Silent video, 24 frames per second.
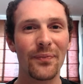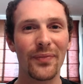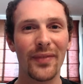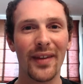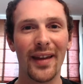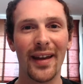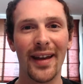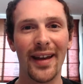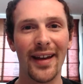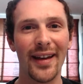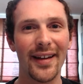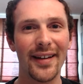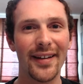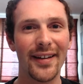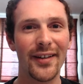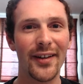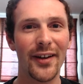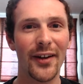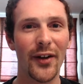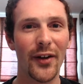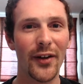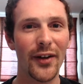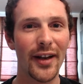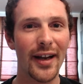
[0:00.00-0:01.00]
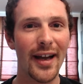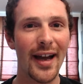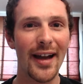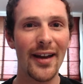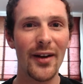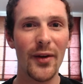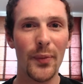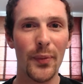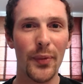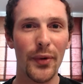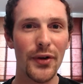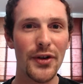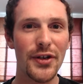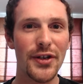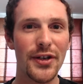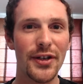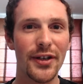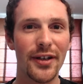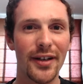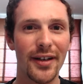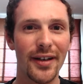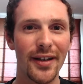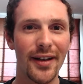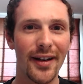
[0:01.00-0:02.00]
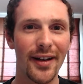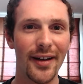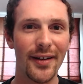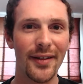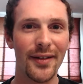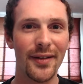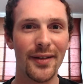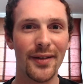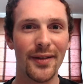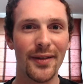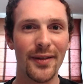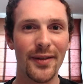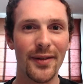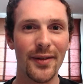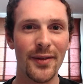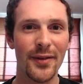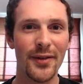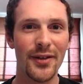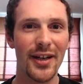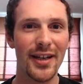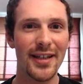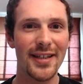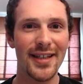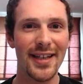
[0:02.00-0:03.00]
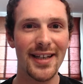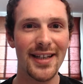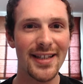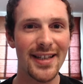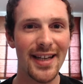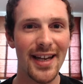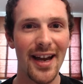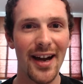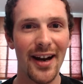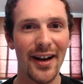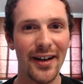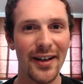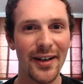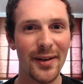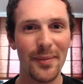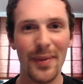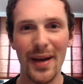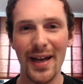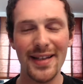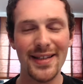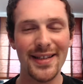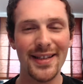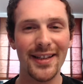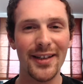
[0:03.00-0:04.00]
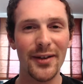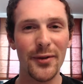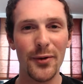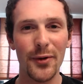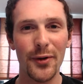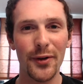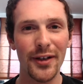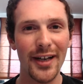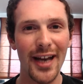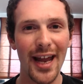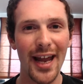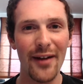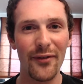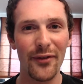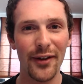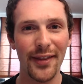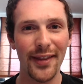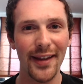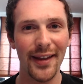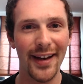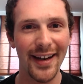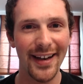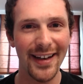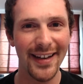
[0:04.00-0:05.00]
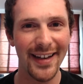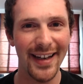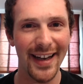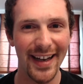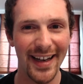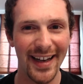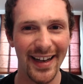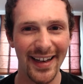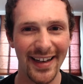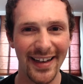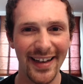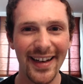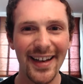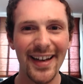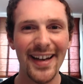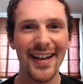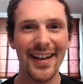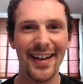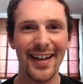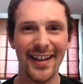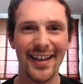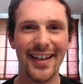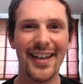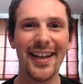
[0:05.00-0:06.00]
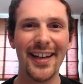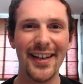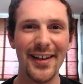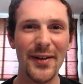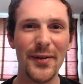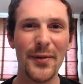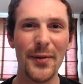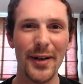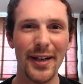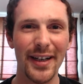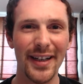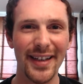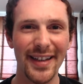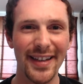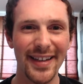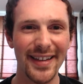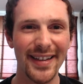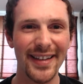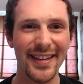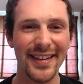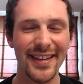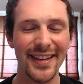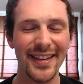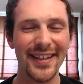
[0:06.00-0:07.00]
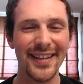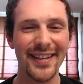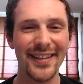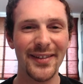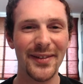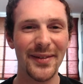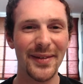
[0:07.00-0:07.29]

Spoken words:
and you're not the kind of person who just thinks they are the best in the world in everything, then you will be